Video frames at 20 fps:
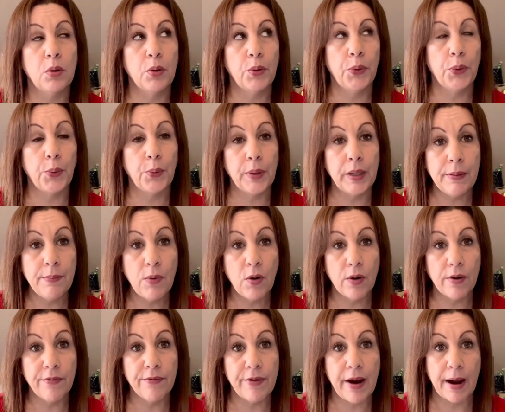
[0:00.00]
three
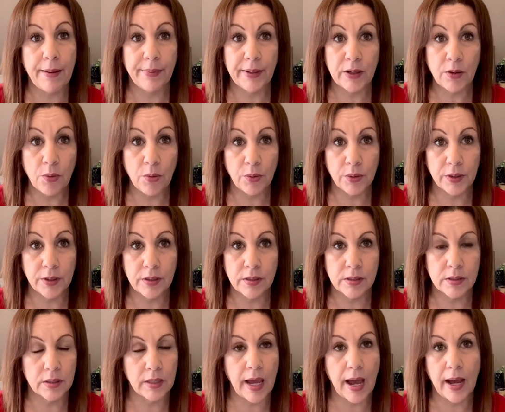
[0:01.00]
more fabric orders.
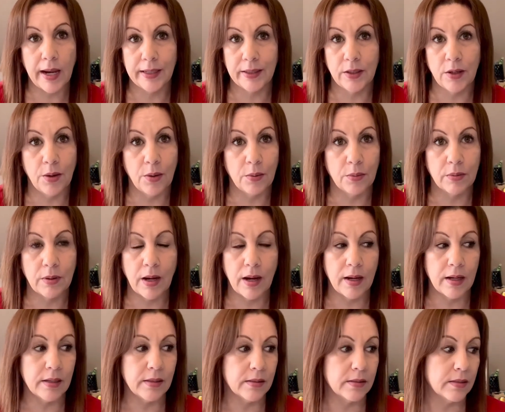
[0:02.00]
Yeah, I know,
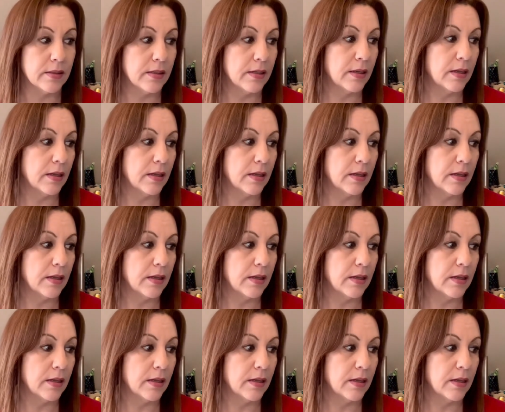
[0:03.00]
guys.